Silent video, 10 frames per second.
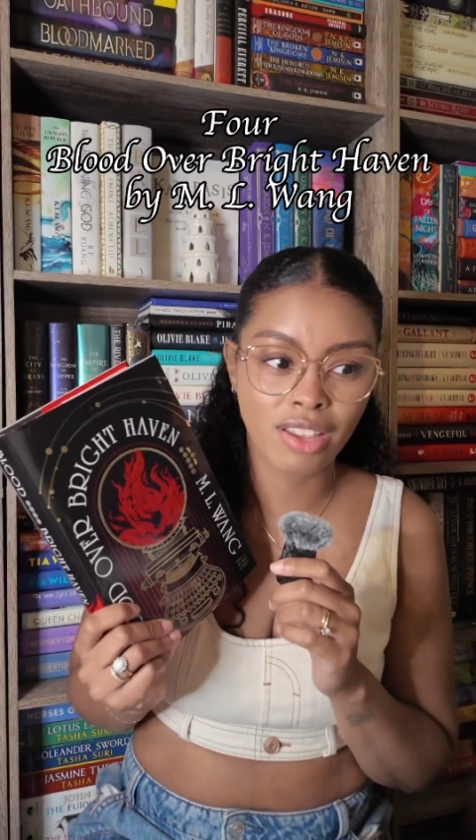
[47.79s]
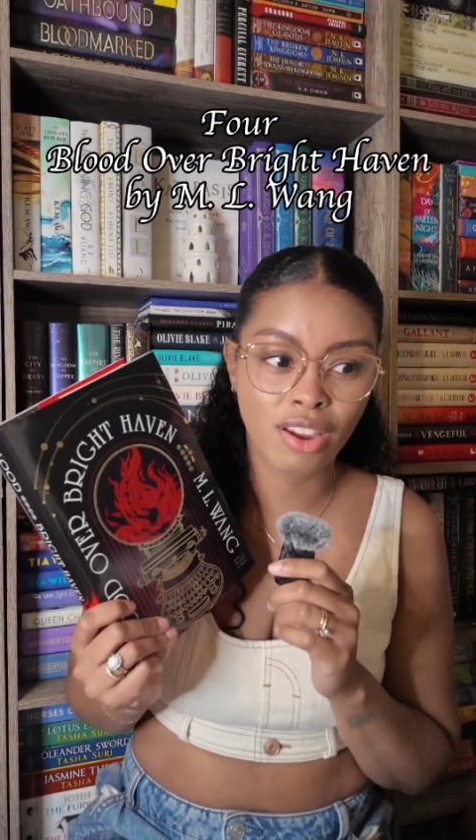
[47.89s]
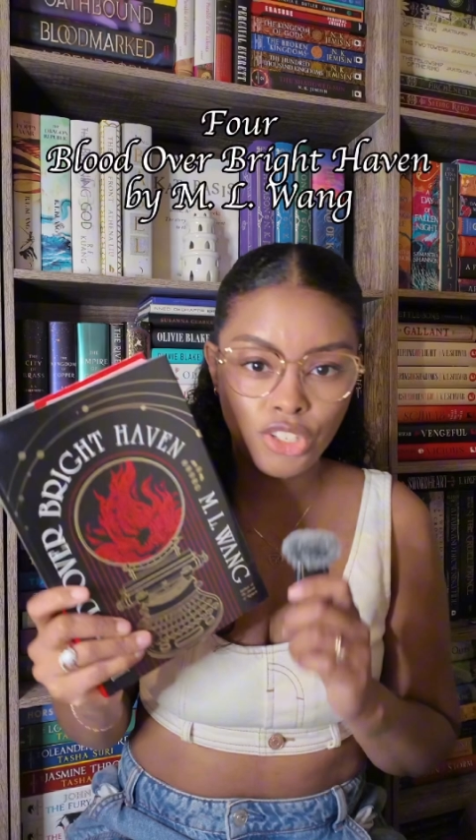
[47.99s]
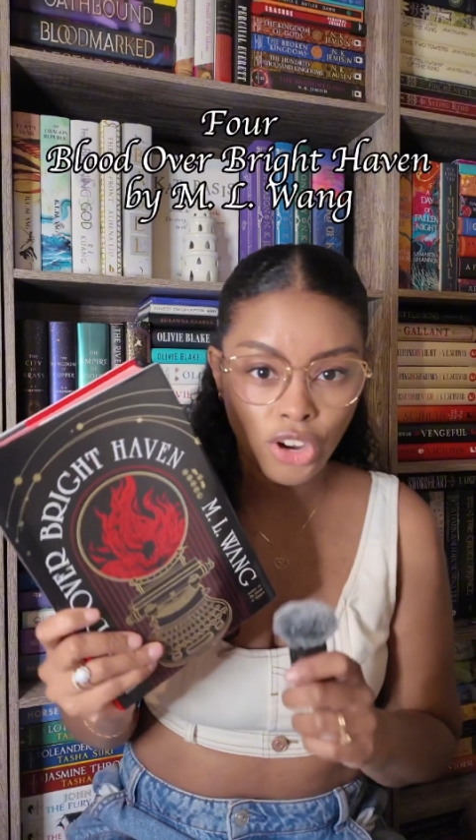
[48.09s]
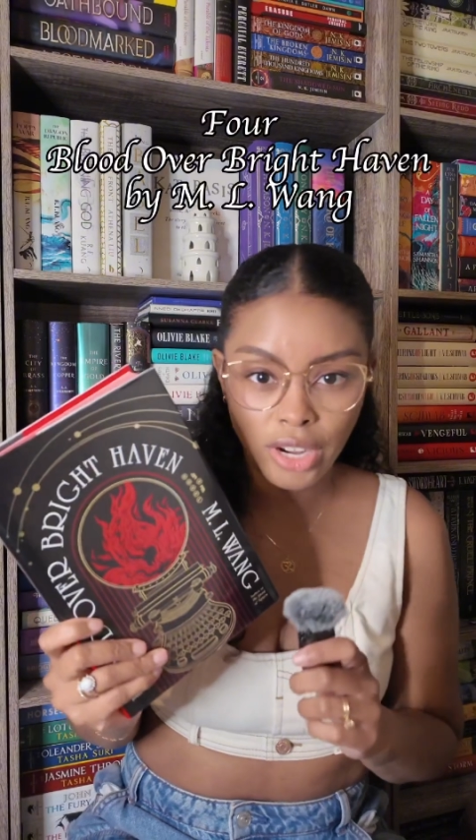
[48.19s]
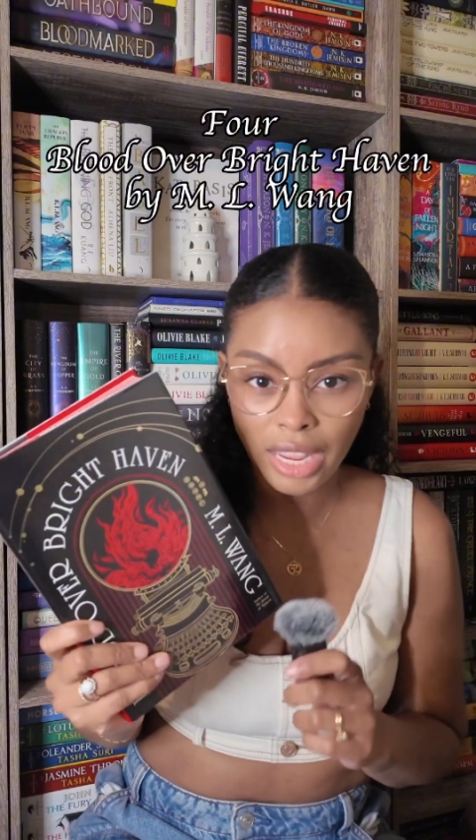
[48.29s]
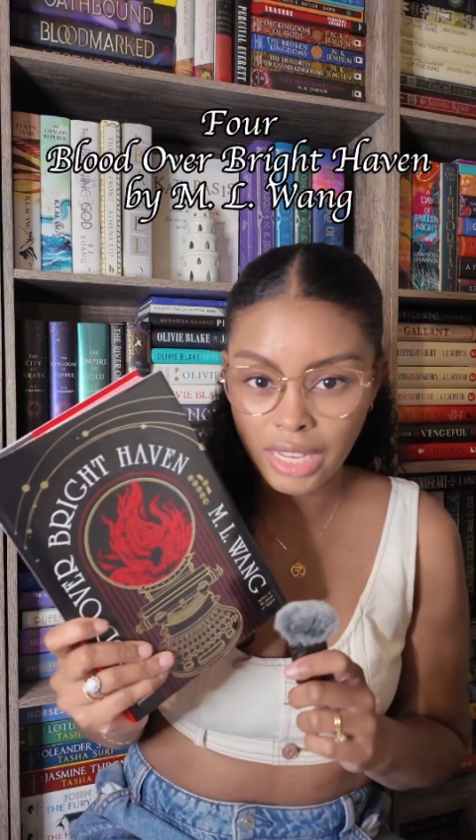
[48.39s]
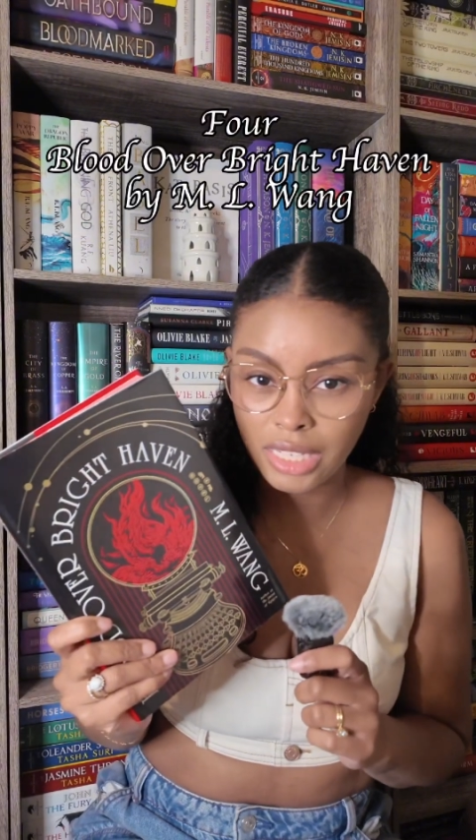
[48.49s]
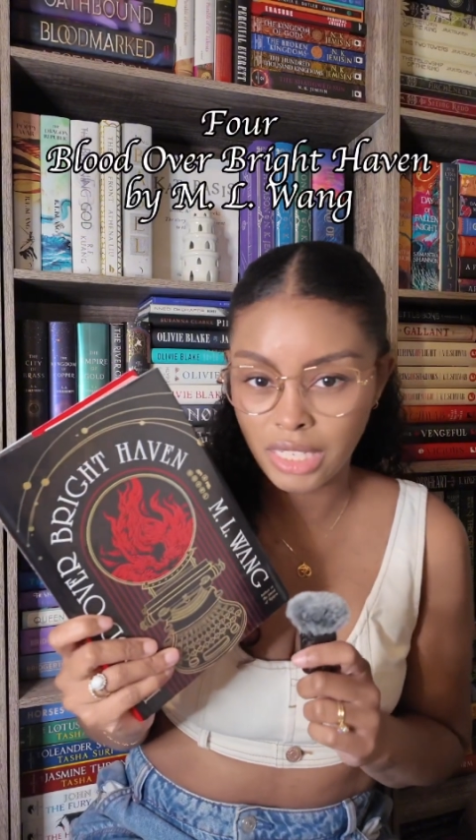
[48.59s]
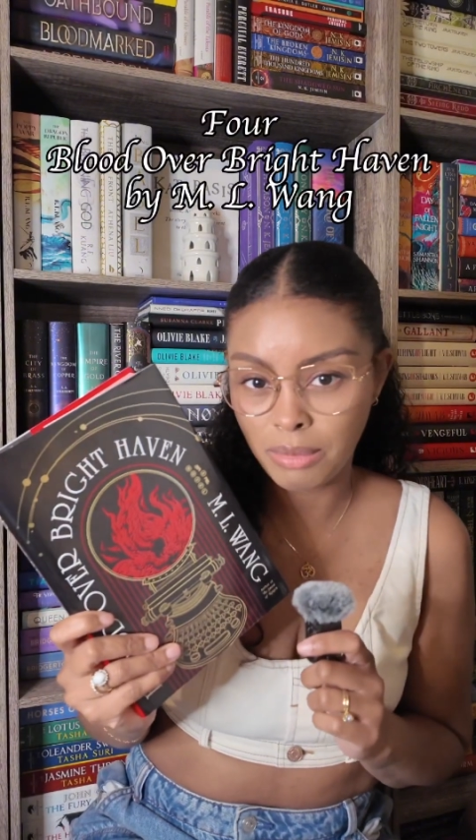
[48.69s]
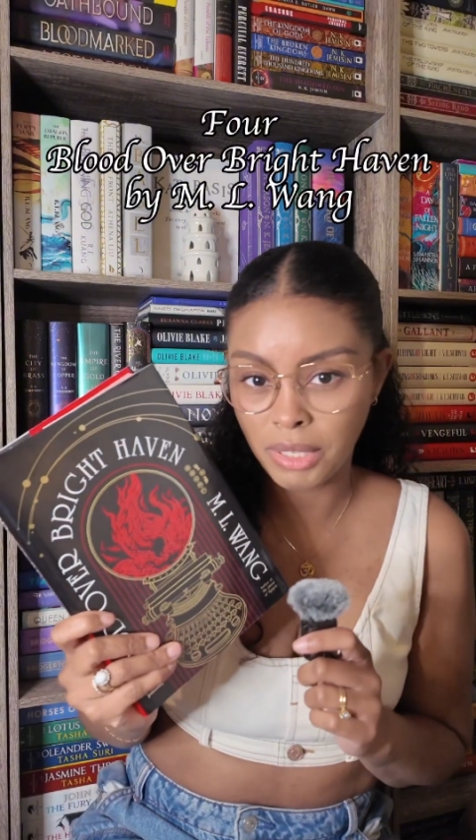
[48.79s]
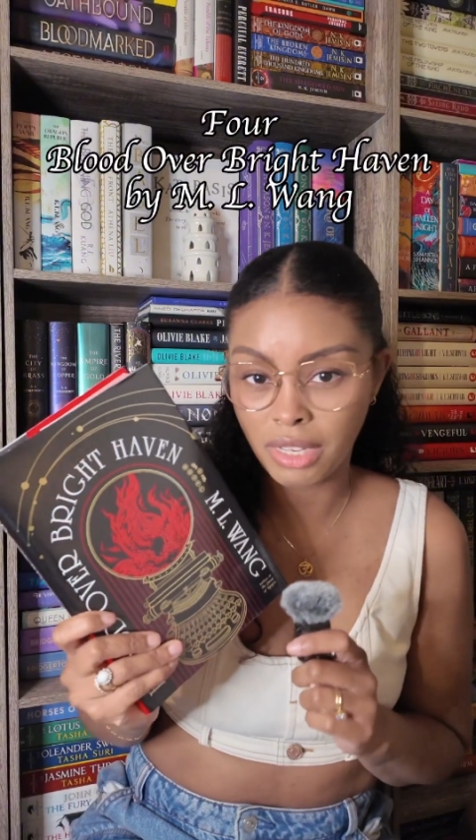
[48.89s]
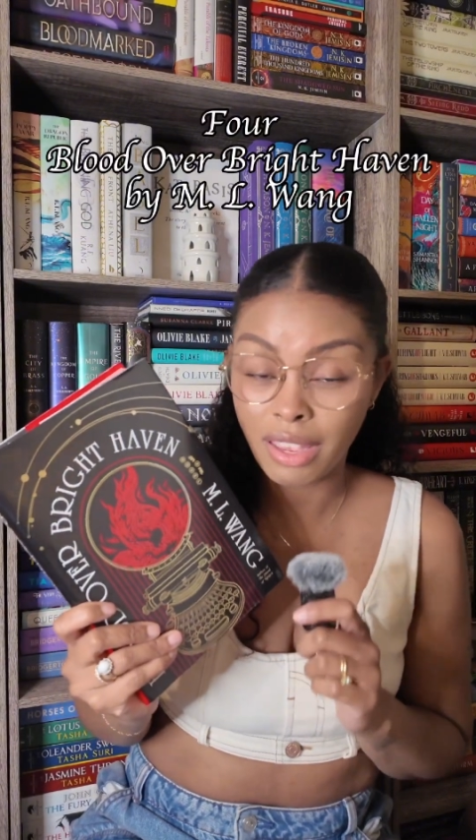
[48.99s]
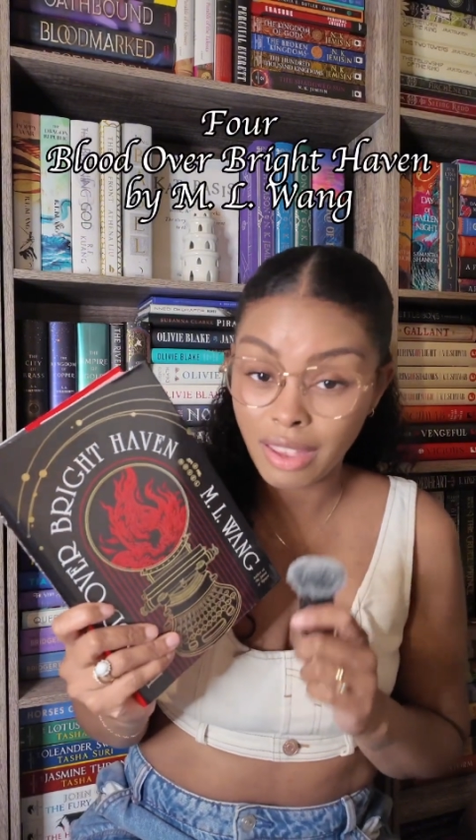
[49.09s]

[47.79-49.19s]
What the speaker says: This is dark academia,